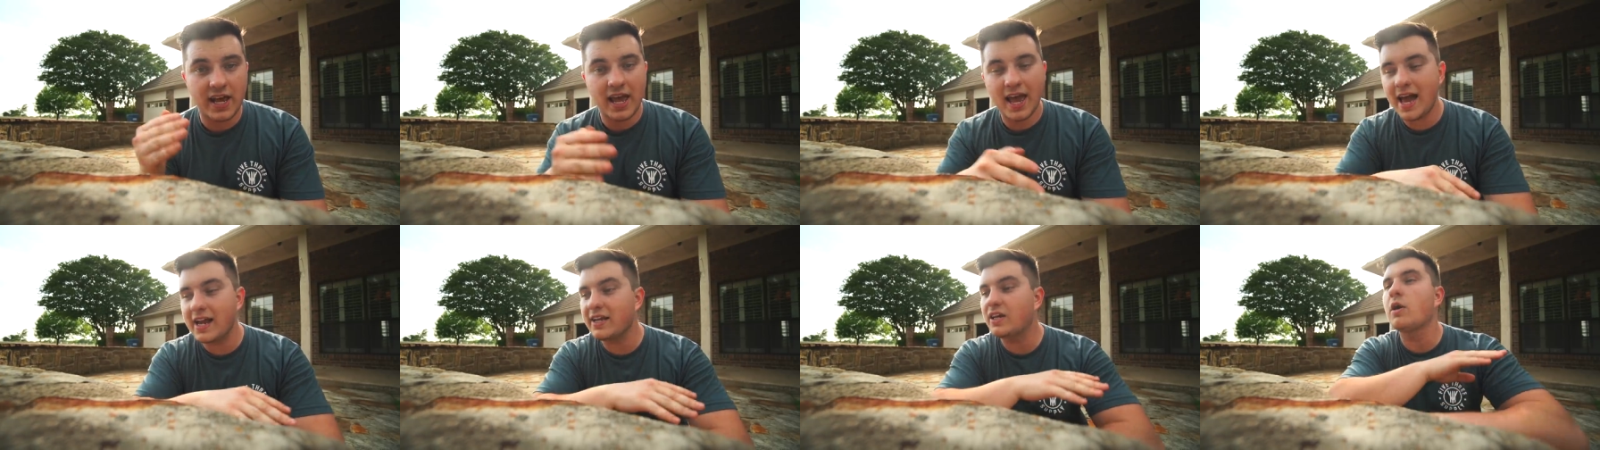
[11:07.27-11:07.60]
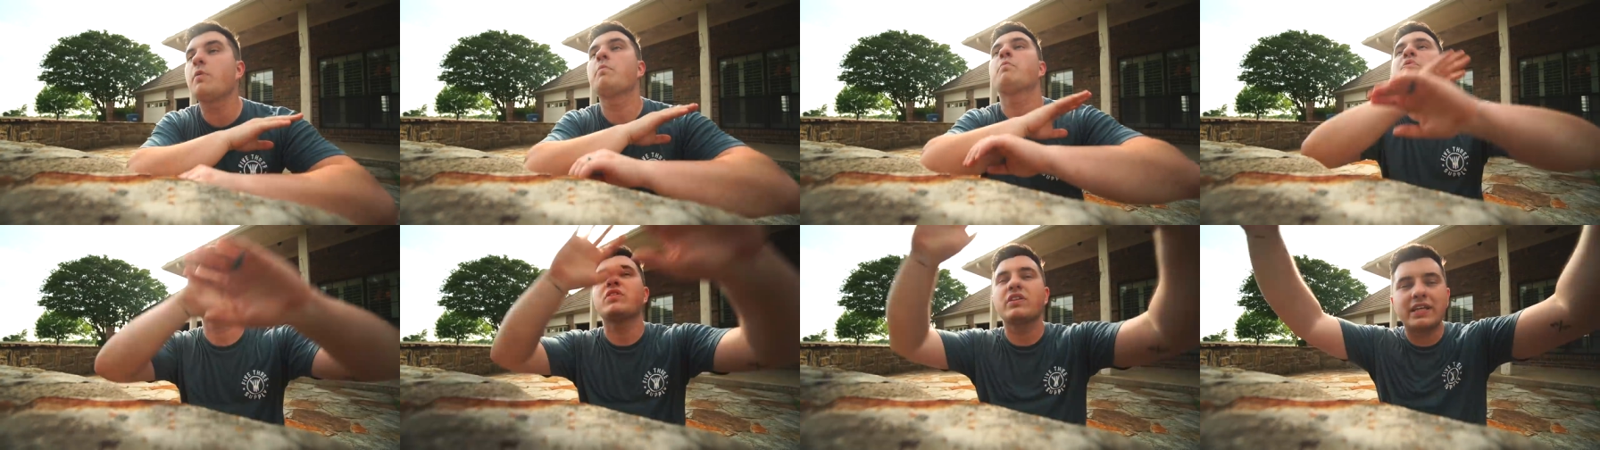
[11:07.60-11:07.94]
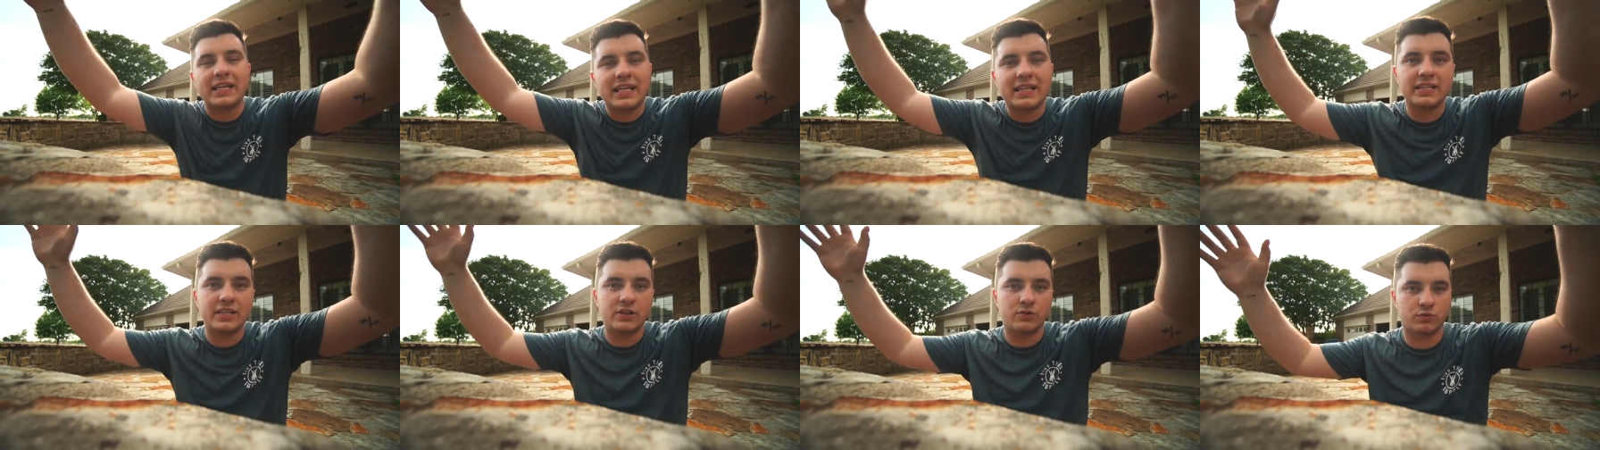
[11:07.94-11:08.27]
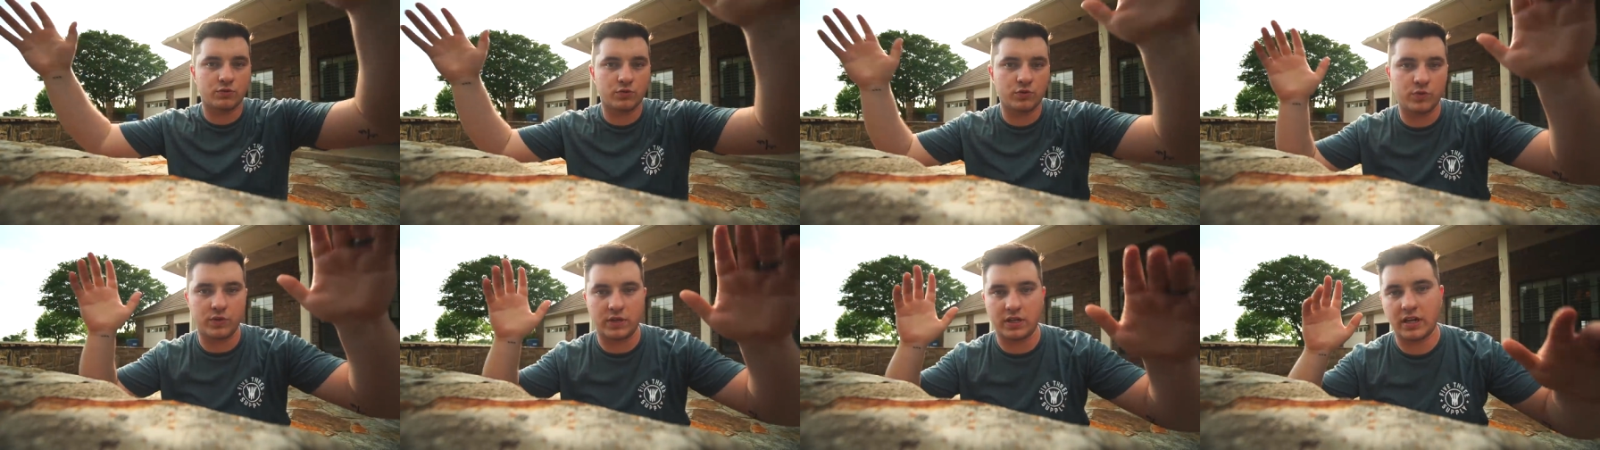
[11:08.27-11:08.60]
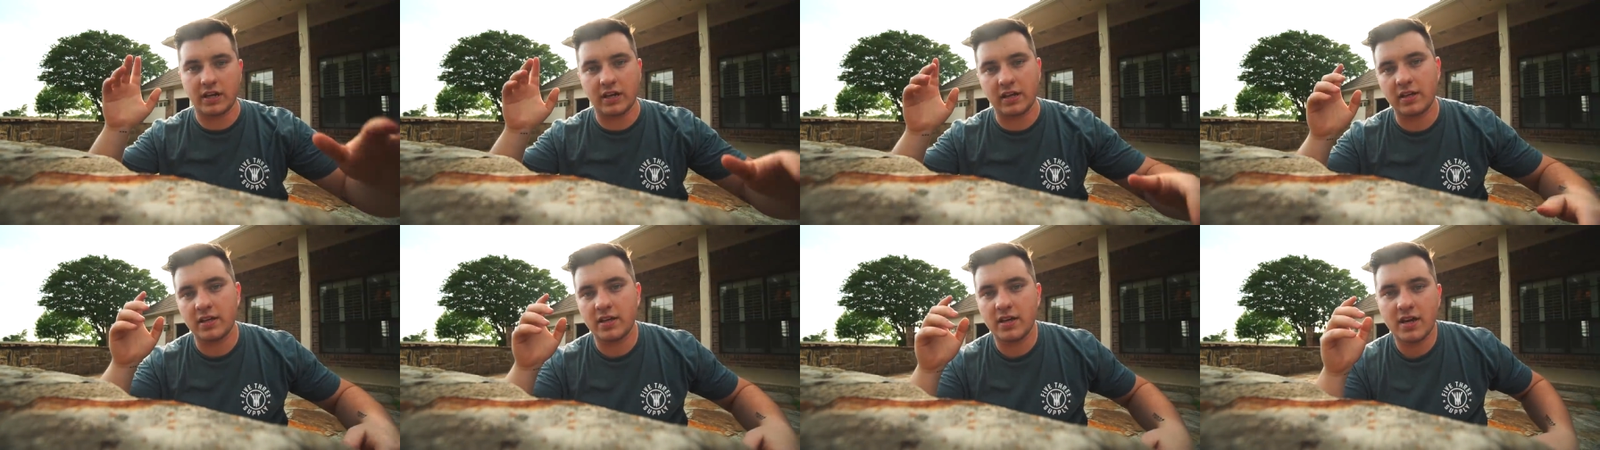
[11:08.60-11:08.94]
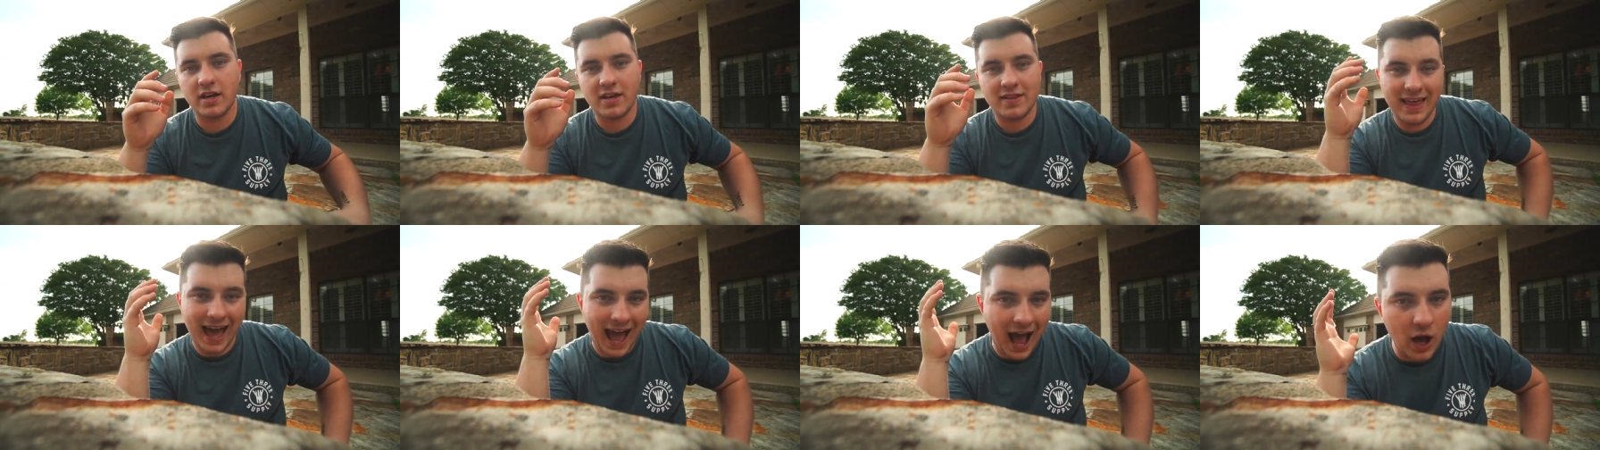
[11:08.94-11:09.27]
and completely ruined
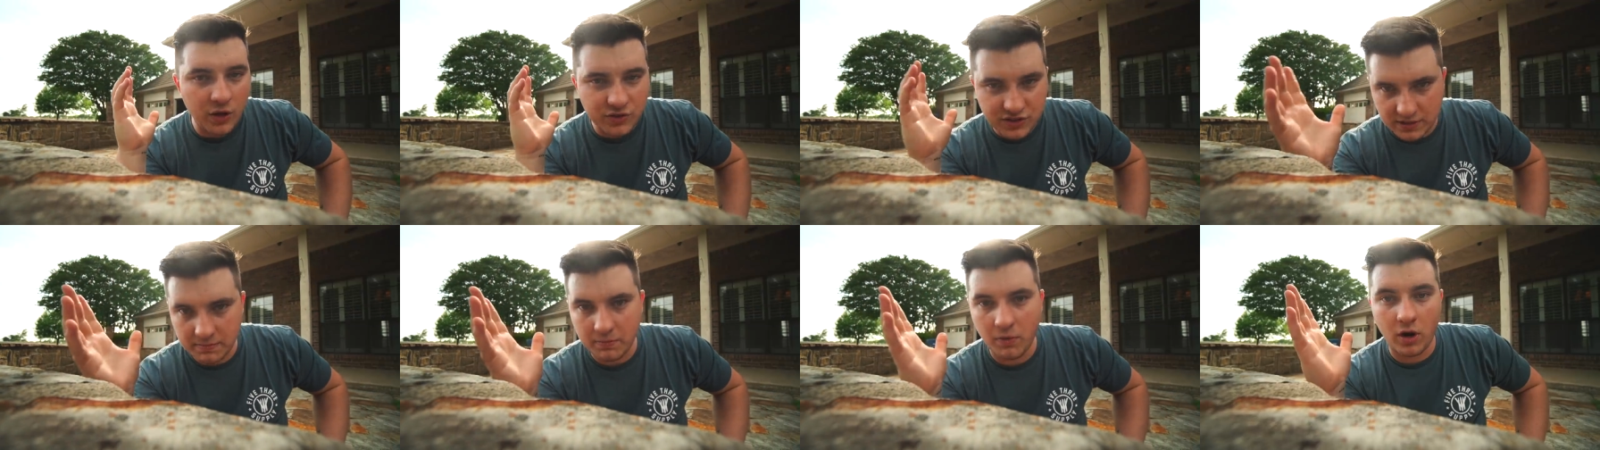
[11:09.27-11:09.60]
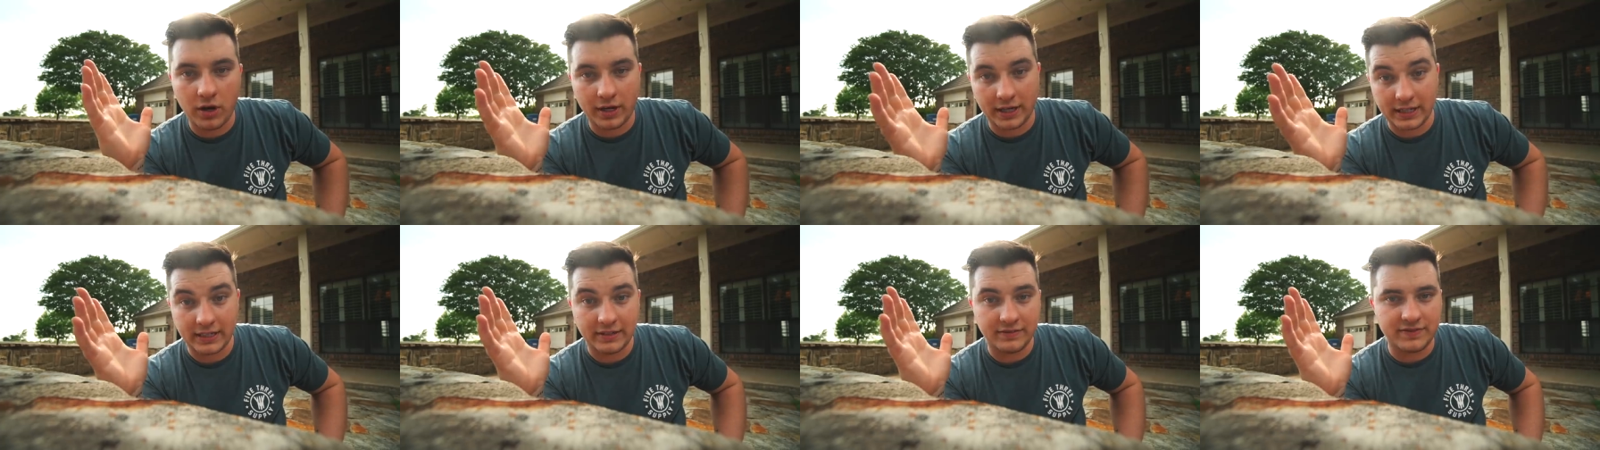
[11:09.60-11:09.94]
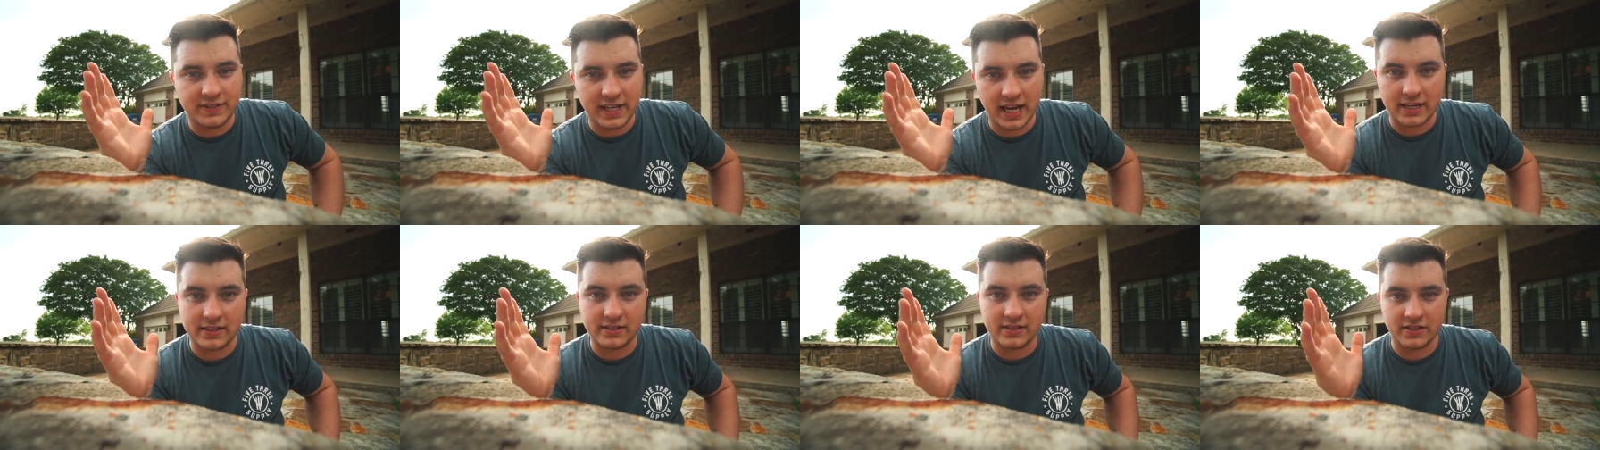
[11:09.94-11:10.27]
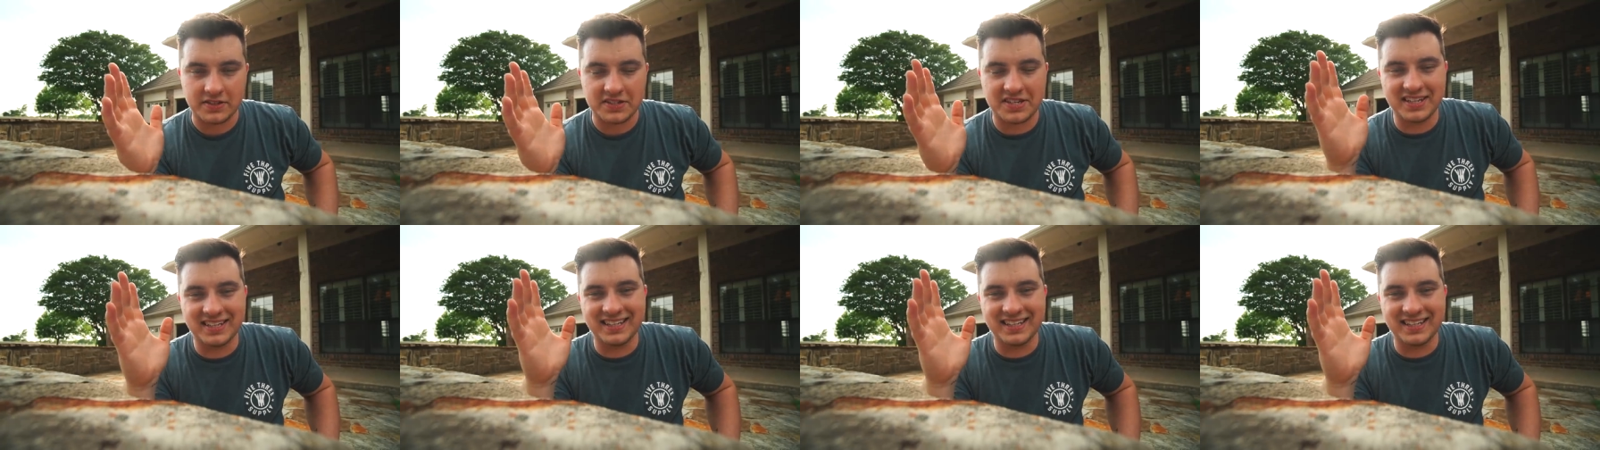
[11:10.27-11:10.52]
the housing market of Texas.